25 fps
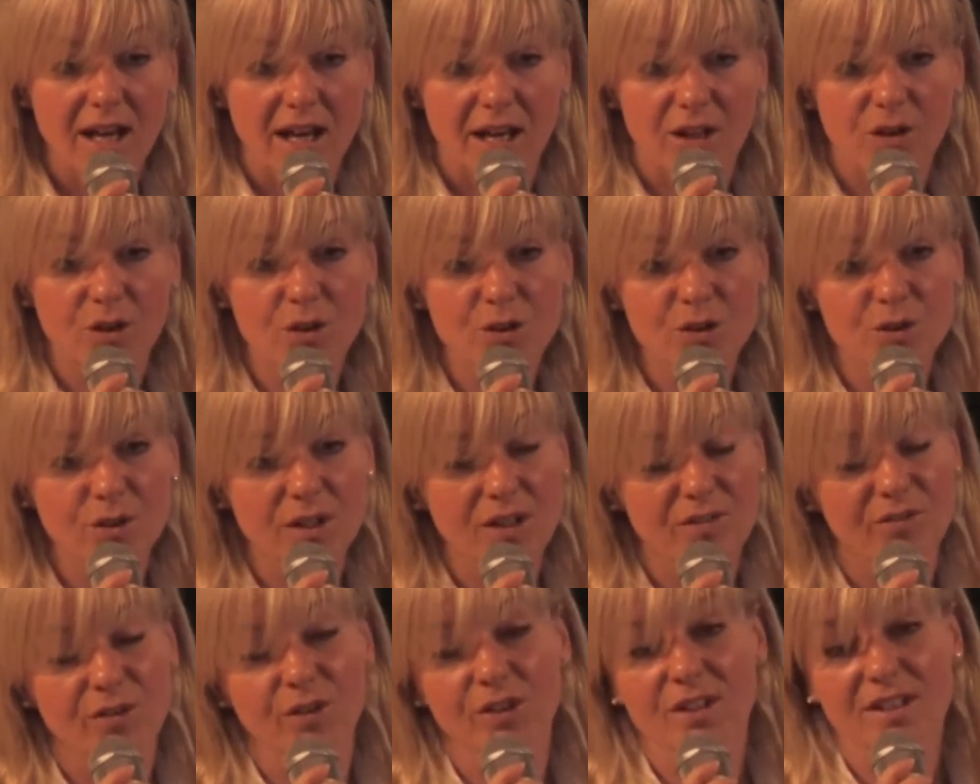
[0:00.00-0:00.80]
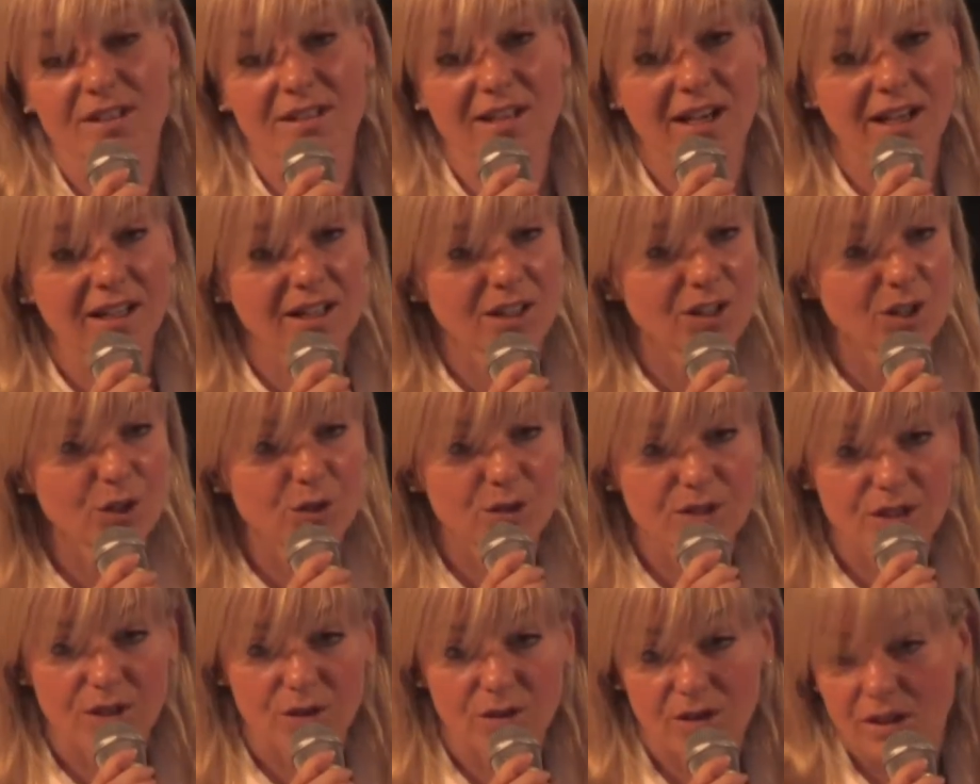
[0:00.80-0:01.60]
And also, if you decided you
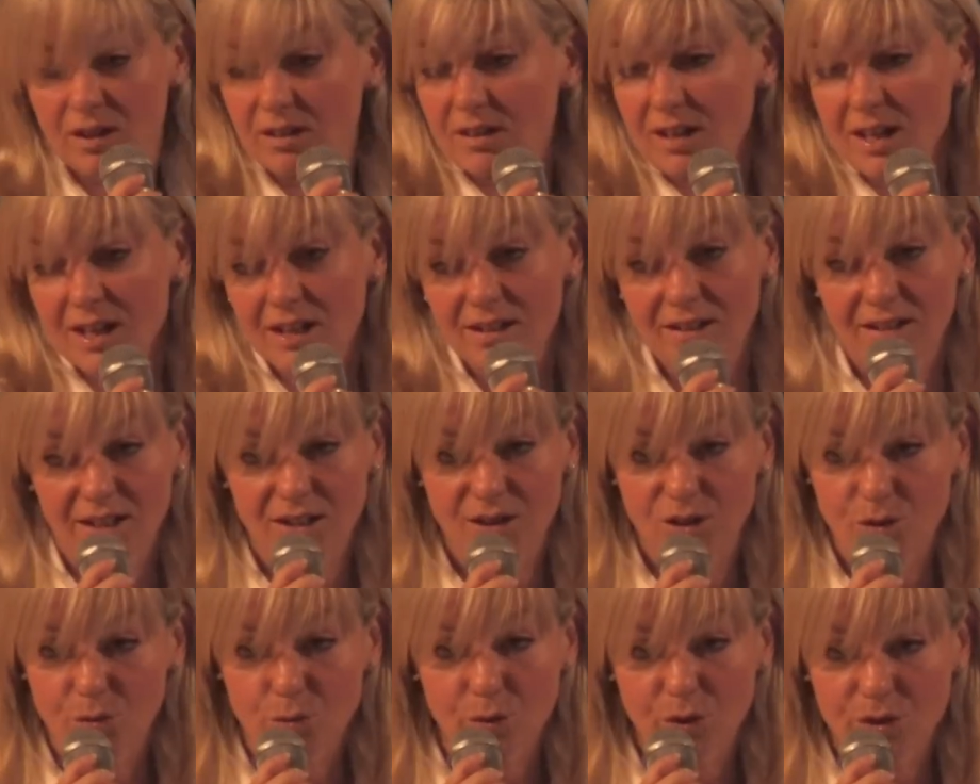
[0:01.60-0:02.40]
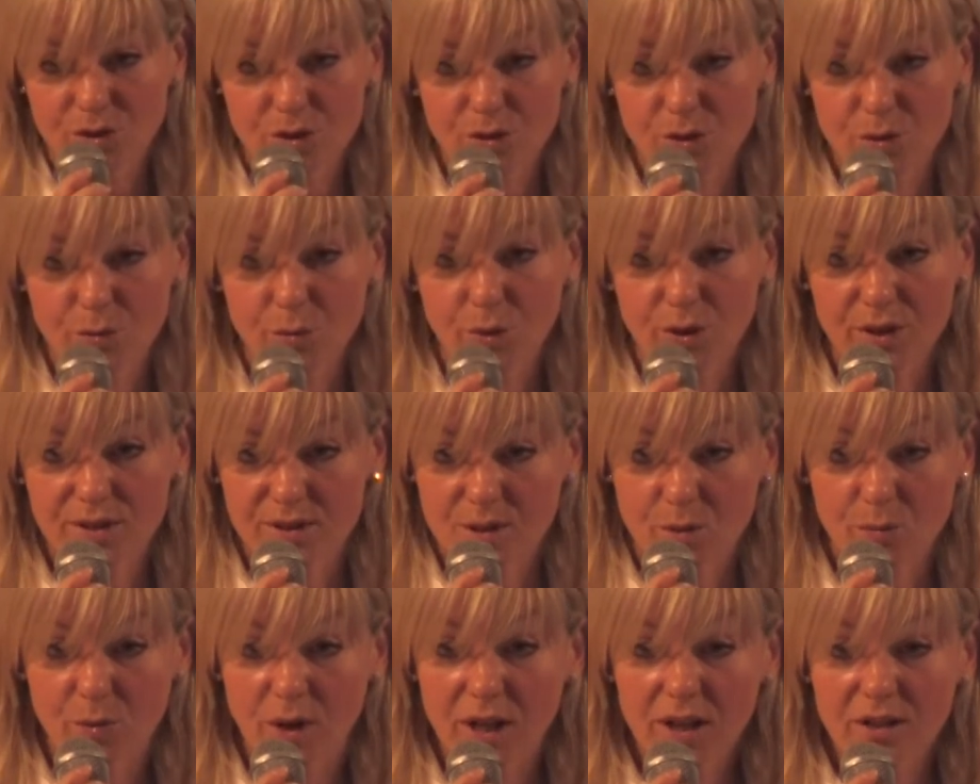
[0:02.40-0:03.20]
didn't in the end that you wanted to work
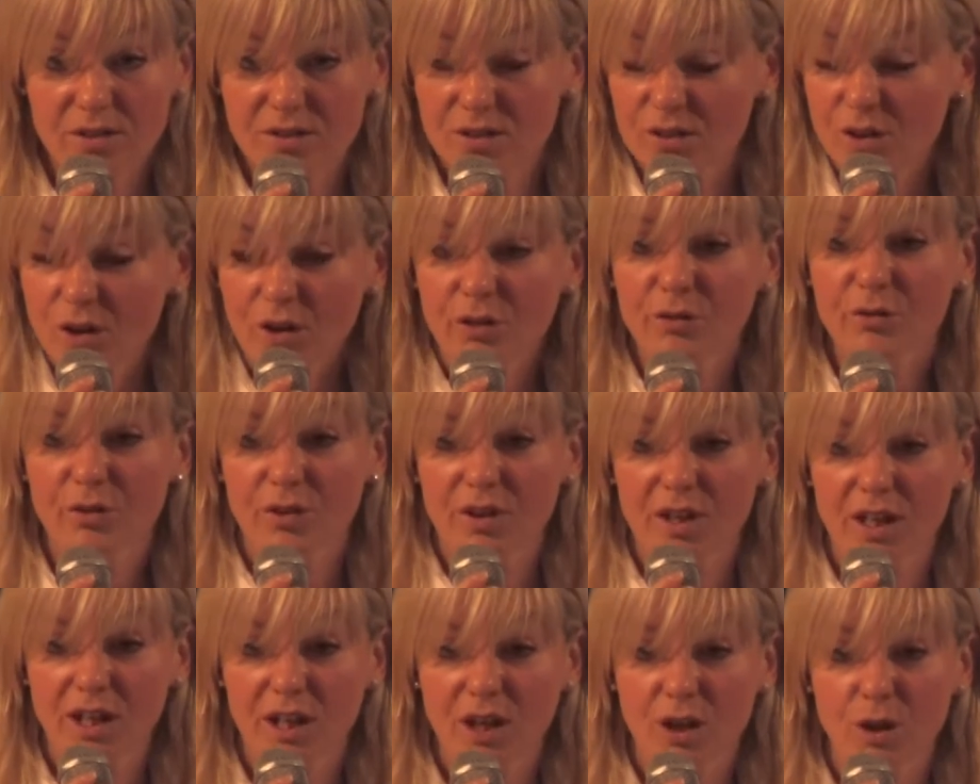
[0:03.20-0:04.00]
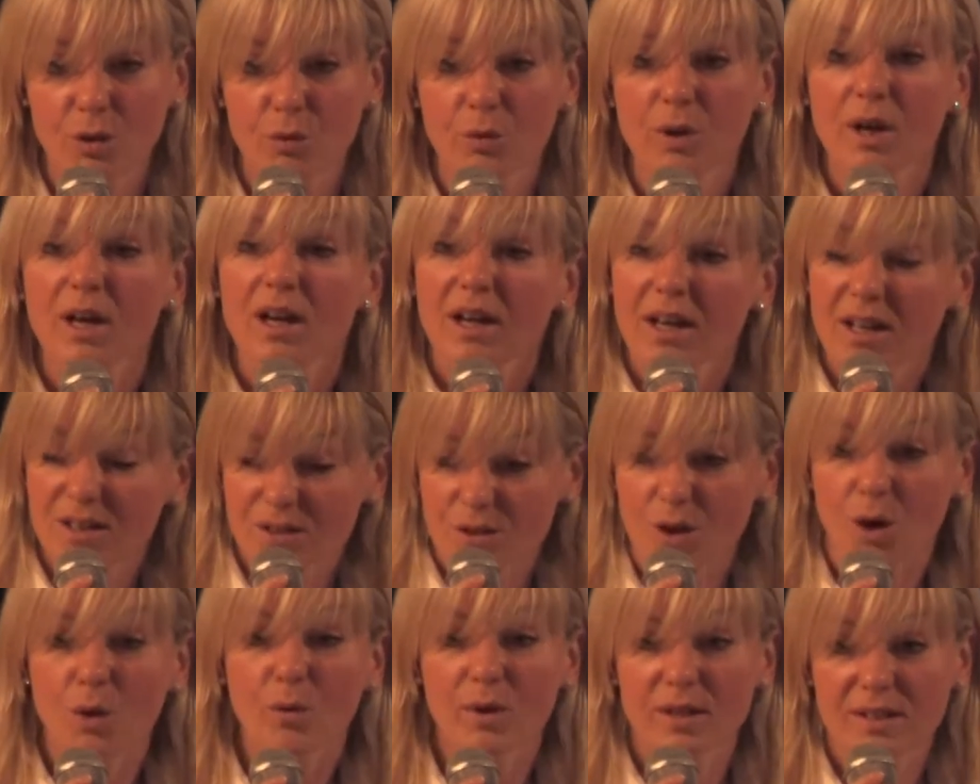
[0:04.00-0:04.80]
somewhere else, not for the EU, it's
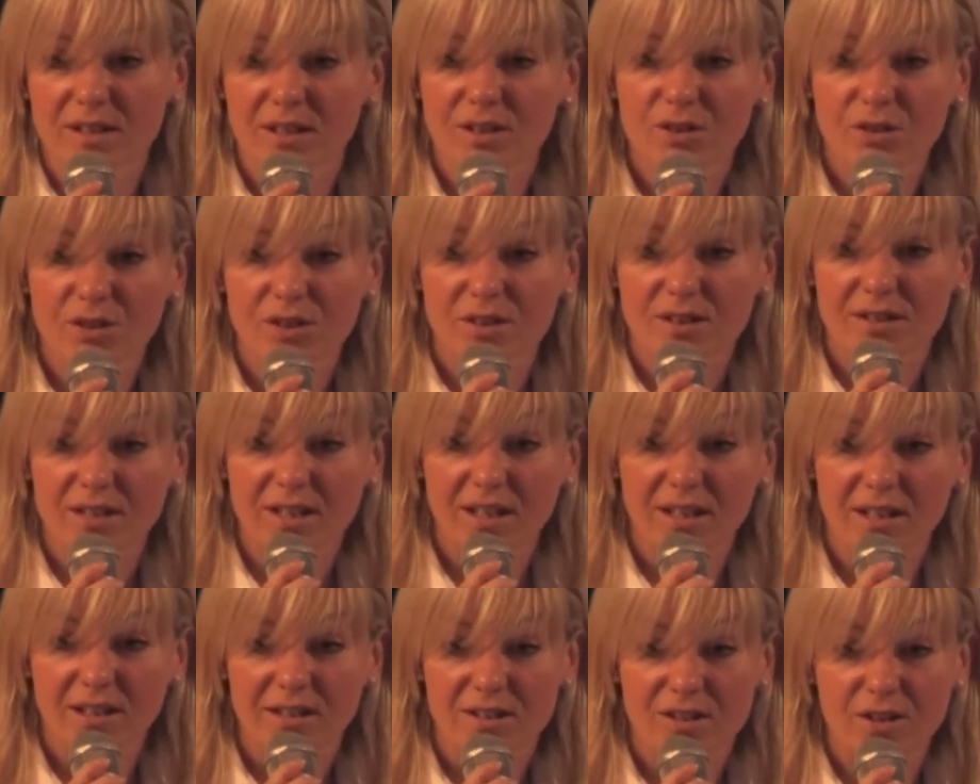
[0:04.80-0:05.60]
always interesting.